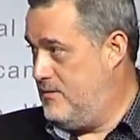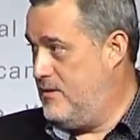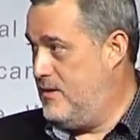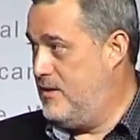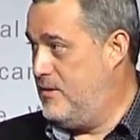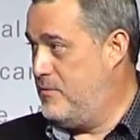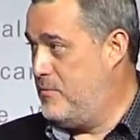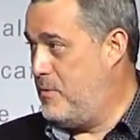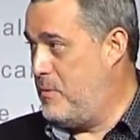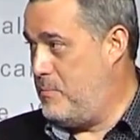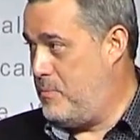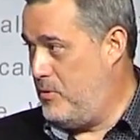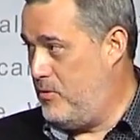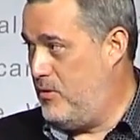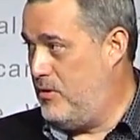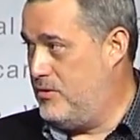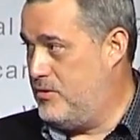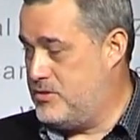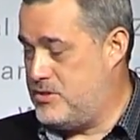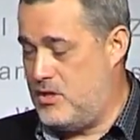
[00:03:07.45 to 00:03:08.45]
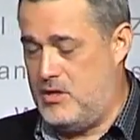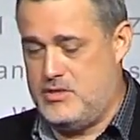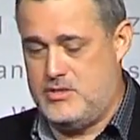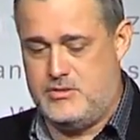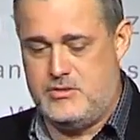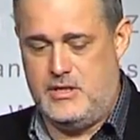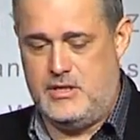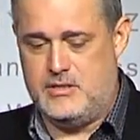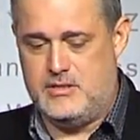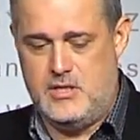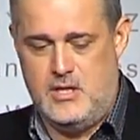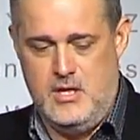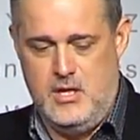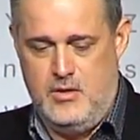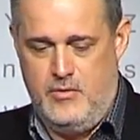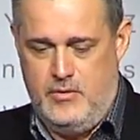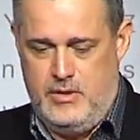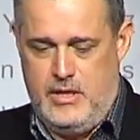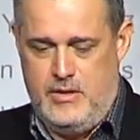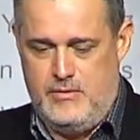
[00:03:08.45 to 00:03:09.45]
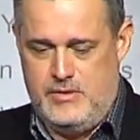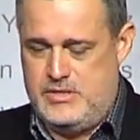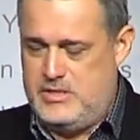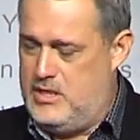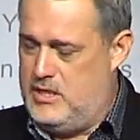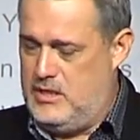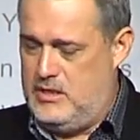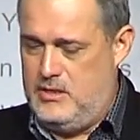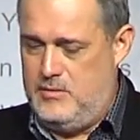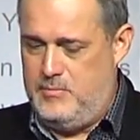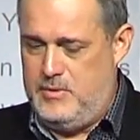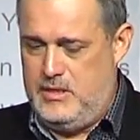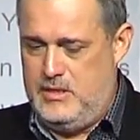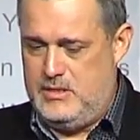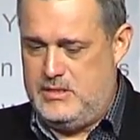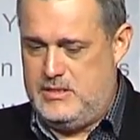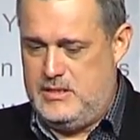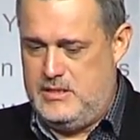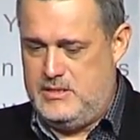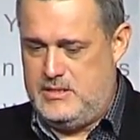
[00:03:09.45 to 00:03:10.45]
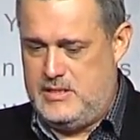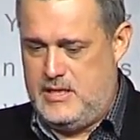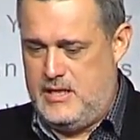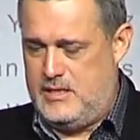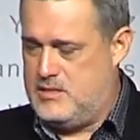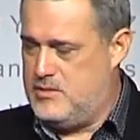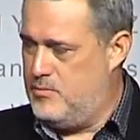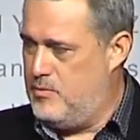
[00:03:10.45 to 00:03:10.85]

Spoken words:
and we pull on those heartstrings when they were sitting in the B2C side.